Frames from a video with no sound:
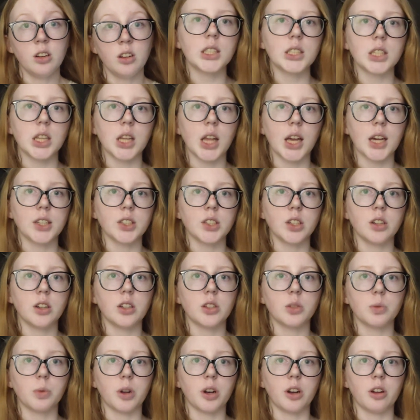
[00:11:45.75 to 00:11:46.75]
The Selection
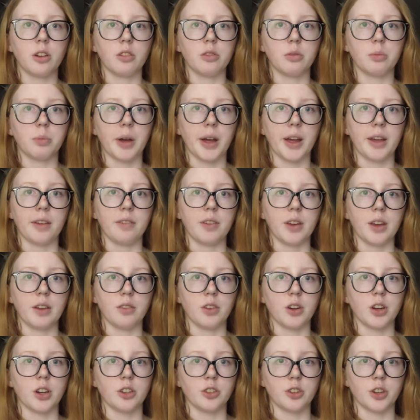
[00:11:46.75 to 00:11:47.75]
is one of my
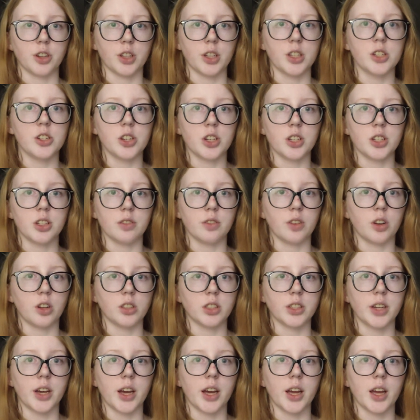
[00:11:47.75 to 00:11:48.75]
favorite trilogies of
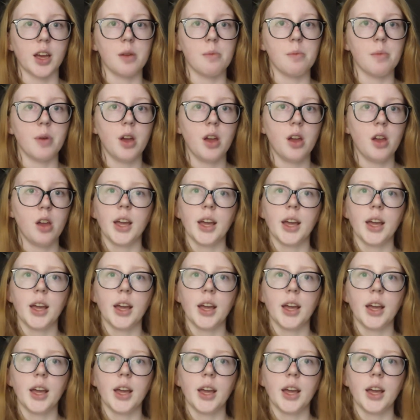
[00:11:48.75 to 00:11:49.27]
all time.